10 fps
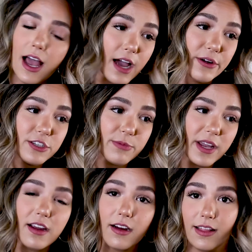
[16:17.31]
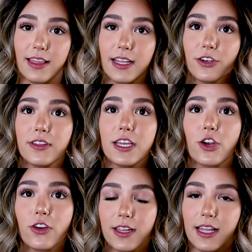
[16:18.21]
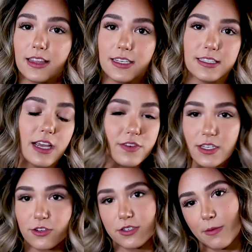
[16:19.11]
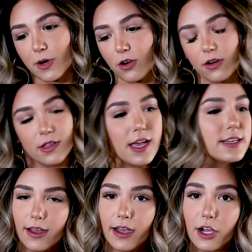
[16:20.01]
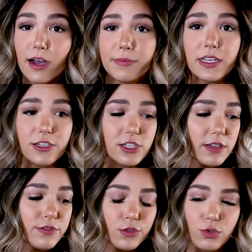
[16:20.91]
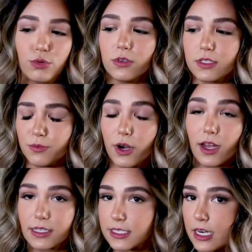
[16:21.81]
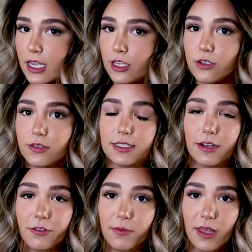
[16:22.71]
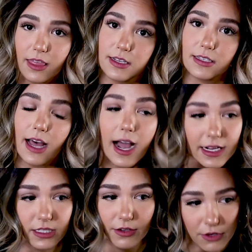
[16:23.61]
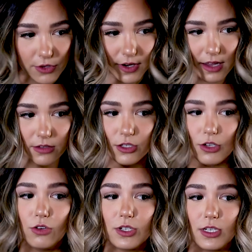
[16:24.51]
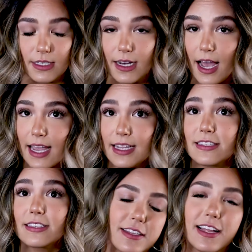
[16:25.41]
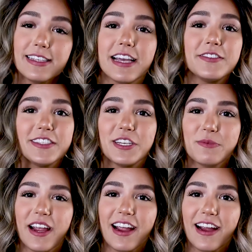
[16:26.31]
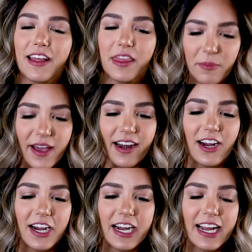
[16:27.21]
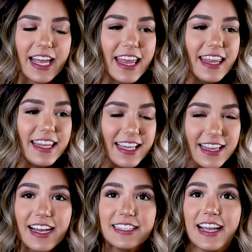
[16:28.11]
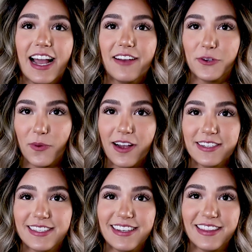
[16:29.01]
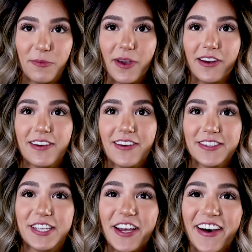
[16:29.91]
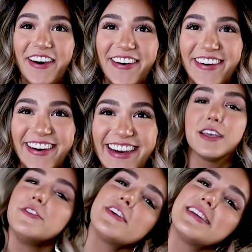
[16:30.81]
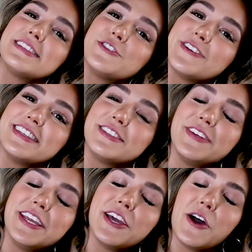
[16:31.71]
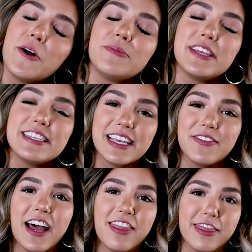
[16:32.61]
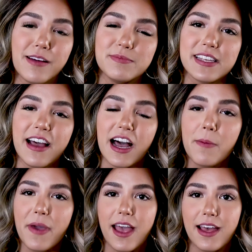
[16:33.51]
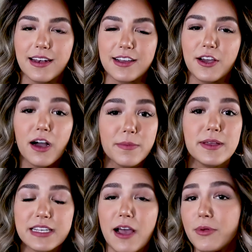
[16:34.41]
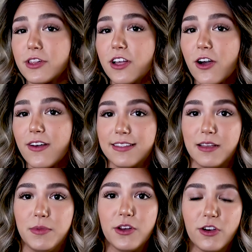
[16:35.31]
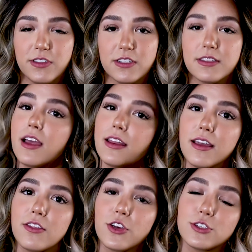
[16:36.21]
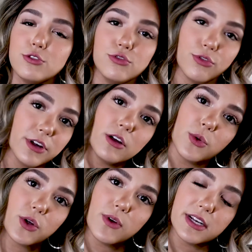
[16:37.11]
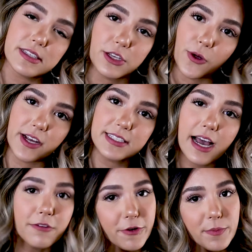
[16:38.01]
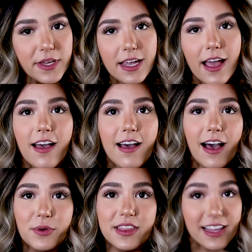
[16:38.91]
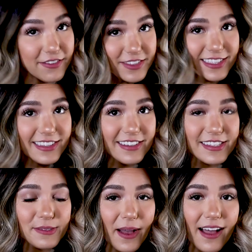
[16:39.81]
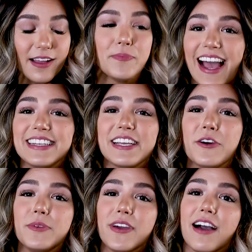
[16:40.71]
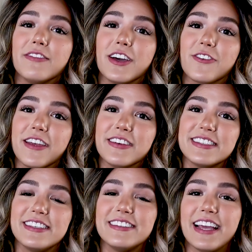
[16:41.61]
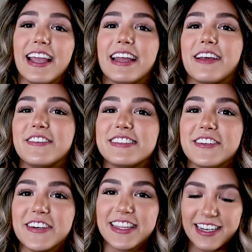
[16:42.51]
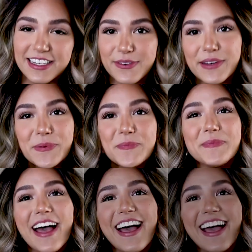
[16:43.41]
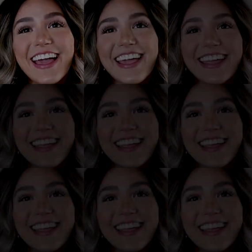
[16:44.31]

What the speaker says: how I do my hair. I literally curl it like this every single time I curl it. A combination of the tools and products that I use definitely make this last a few days too, which is nice. The less I have to touch my hair, the better. The less I have to wash it, the better also. If you guys enjoyed this video, please give it a thumbs up and comment down below and let me know if there's any other tutorial requests that you guys have for me. I would love to do those as well. And I hope you have a great rest of your day, and I will see you on the next one. Bye!